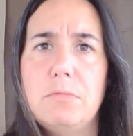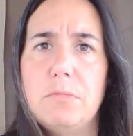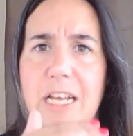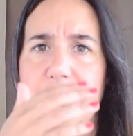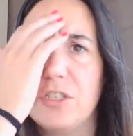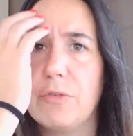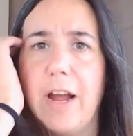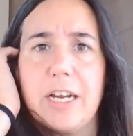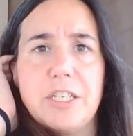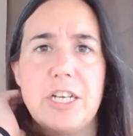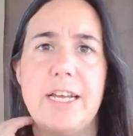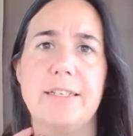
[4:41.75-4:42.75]

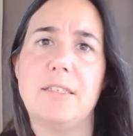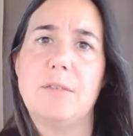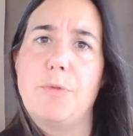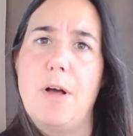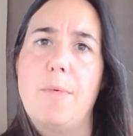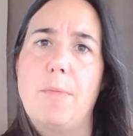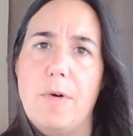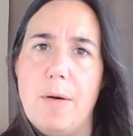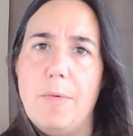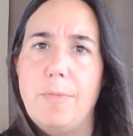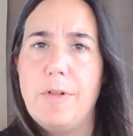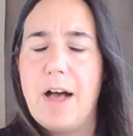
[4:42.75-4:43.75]
insurrectionists, blah, blah, blah,
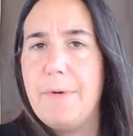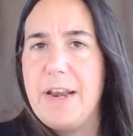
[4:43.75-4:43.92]
blah, blah.